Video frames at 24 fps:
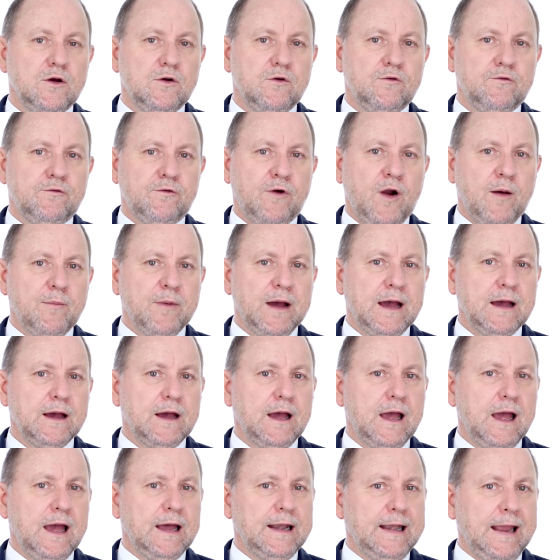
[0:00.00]
from
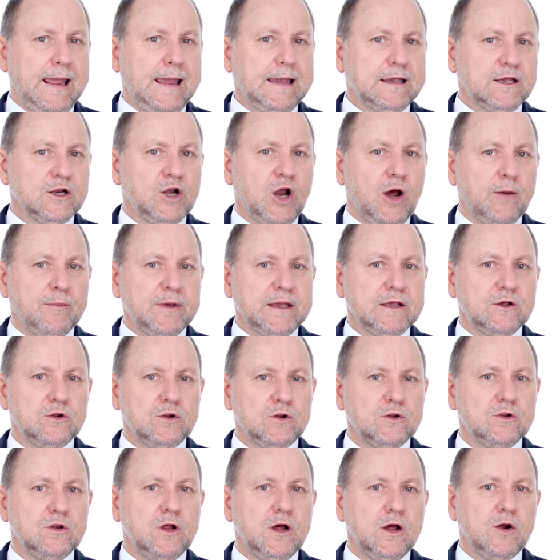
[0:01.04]
an
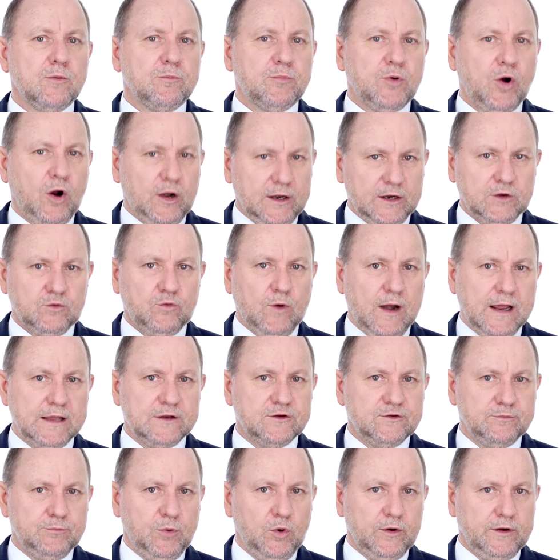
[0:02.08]
economical product
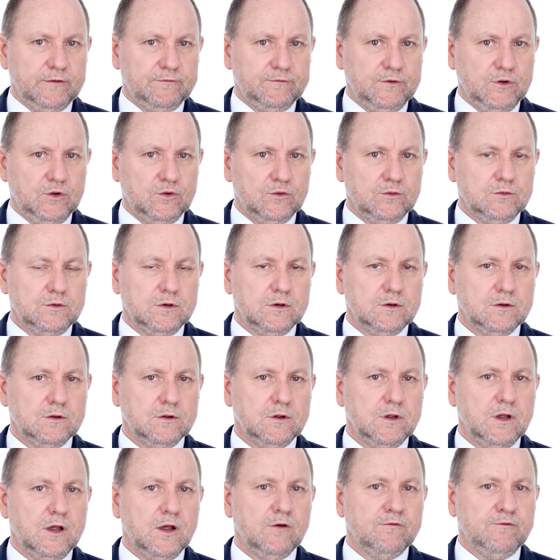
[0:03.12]
range point of view
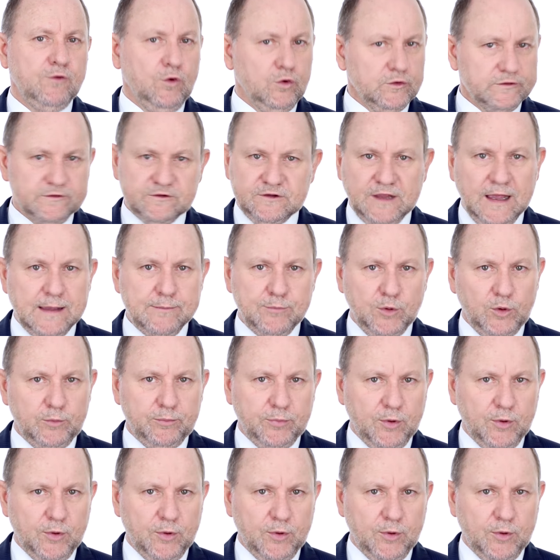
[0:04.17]
for staple